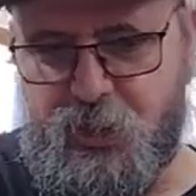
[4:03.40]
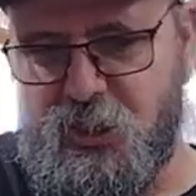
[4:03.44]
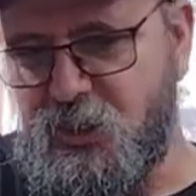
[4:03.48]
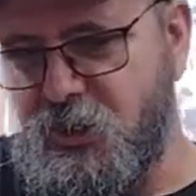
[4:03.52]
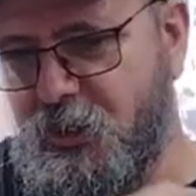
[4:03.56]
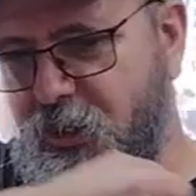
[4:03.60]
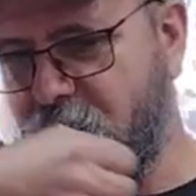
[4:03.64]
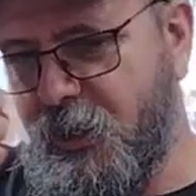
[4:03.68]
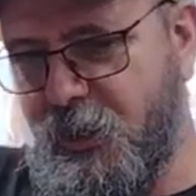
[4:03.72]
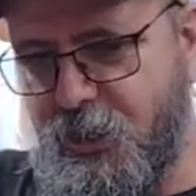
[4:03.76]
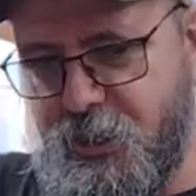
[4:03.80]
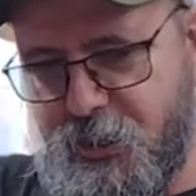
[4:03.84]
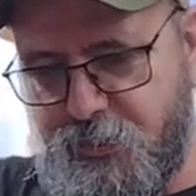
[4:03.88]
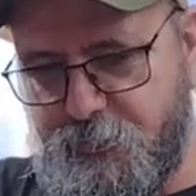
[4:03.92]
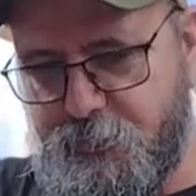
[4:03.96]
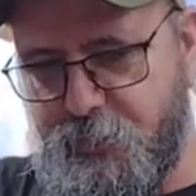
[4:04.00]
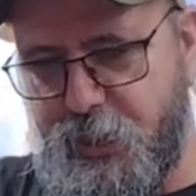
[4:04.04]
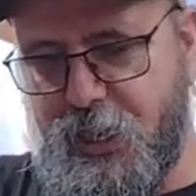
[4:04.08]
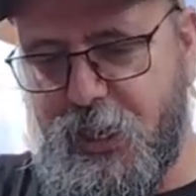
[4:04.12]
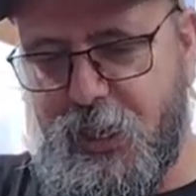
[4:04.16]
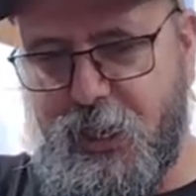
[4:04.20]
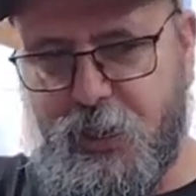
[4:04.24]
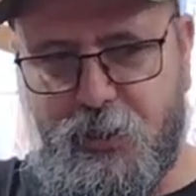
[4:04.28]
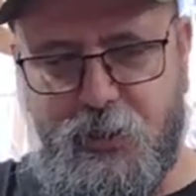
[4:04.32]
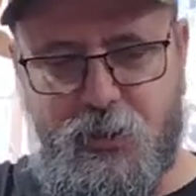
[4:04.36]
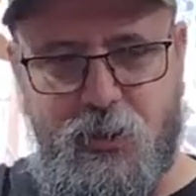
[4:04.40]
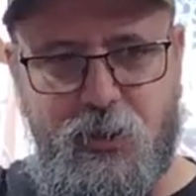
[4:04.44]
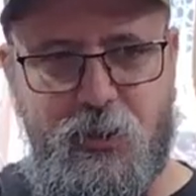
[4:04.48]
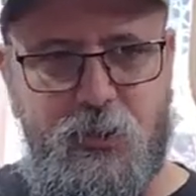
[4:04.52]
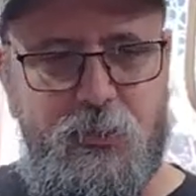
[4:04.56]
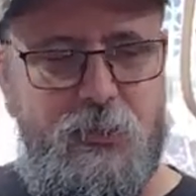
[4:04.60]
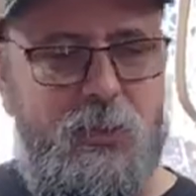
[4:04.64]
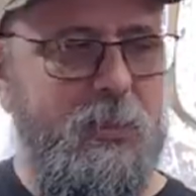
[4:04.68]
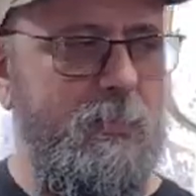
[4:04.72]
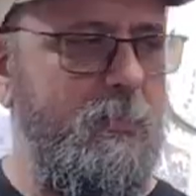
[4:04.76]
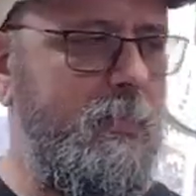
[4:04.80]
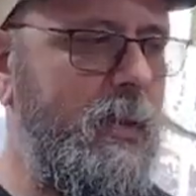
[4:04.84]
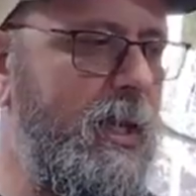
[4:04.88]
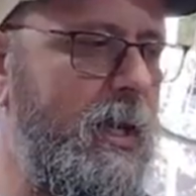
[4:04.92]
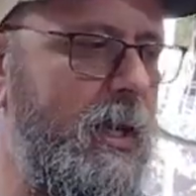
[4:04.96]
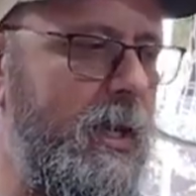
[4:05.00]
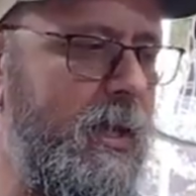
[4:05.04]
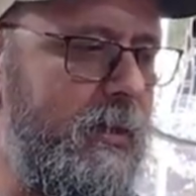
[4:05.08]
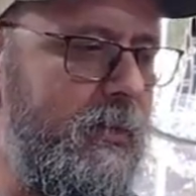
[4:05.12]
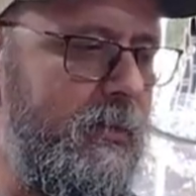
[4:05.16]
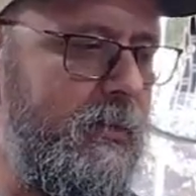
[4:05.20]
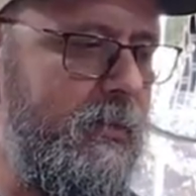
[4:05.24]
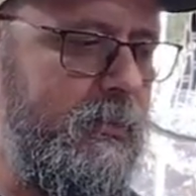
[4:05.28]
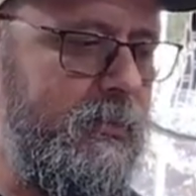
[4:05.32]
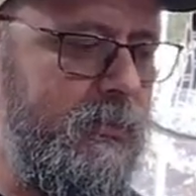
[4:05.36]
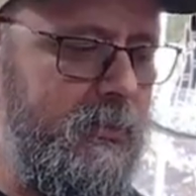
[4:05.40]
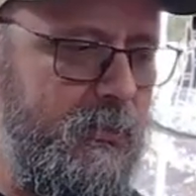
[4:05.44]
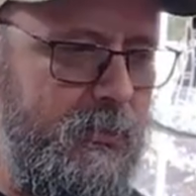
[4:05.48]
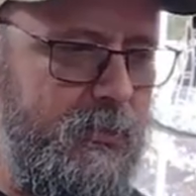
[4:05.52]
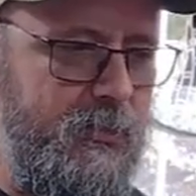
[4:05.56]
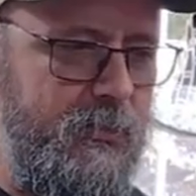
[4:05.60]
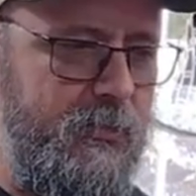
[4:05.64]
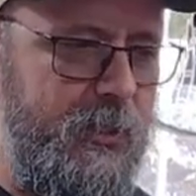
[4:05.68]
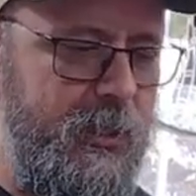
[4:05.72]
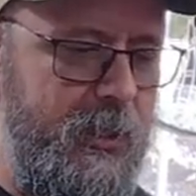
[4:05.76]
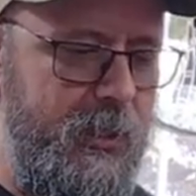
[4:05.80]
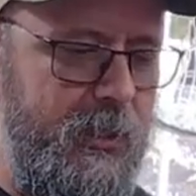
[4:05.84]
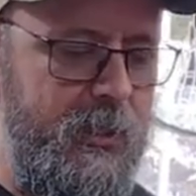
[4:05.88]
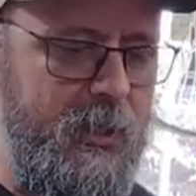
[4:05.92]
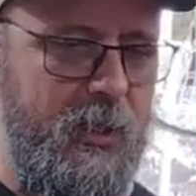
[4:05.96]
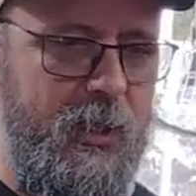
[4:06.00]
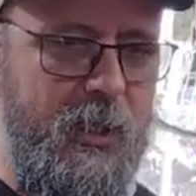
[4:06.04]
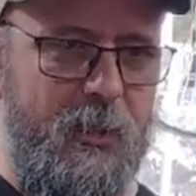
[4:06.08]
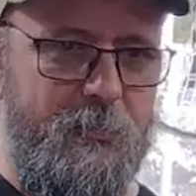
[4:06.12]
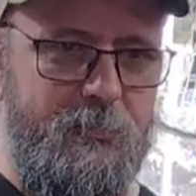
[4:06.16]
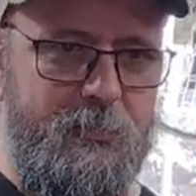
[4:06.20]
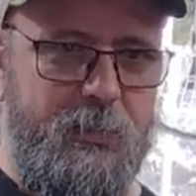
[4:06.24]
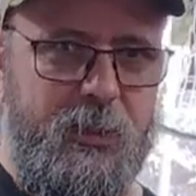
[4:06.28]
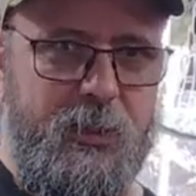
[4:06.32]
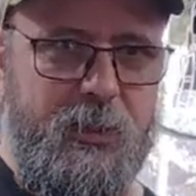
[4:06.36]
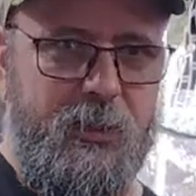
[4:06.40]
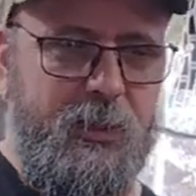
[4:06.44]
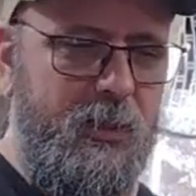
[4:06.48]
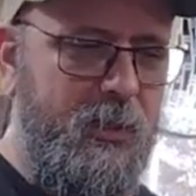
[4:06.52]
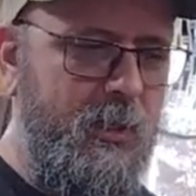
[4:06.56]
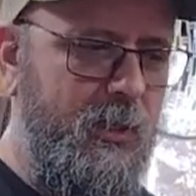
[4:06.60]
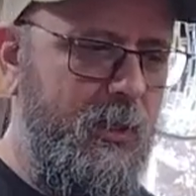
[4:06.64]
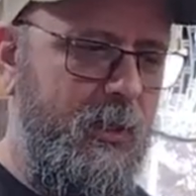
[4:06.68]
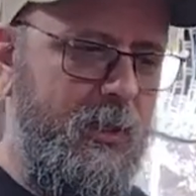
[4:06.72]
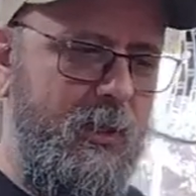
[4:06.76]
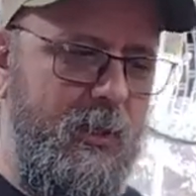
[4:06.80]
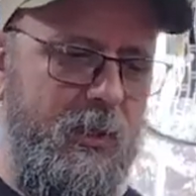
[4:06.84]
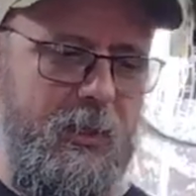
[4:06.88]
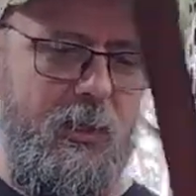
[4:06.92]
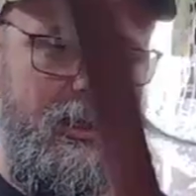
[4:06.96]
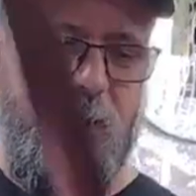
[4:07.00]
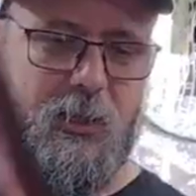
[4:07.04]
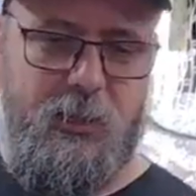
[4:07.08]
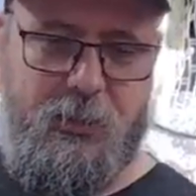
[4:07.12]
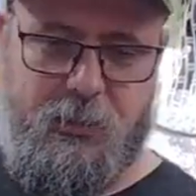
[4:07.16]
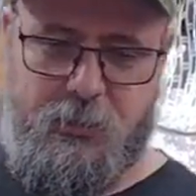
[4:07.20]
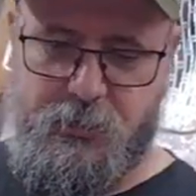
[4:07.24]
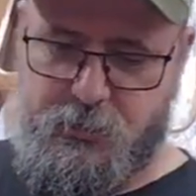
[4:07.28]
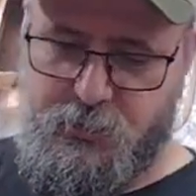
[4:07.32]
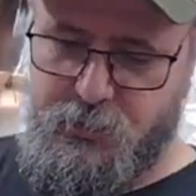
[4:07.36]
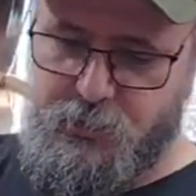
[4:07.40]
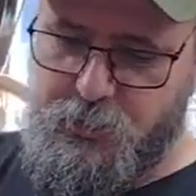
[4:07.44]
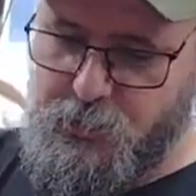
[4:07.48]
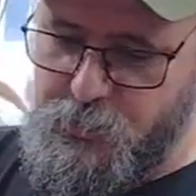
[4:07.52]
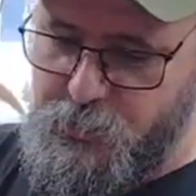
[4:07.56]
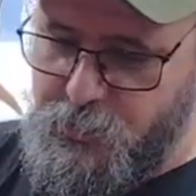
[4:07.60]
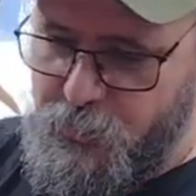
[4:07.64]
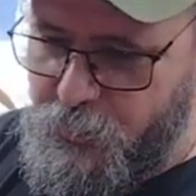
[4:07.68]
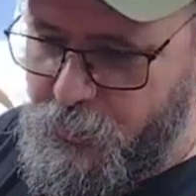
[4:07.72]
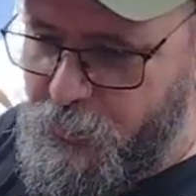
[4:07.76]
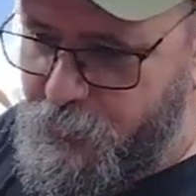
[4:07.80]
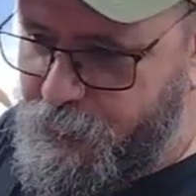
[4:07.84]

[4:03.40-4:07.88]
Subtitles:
and yank it back all the way back. String it up and sit there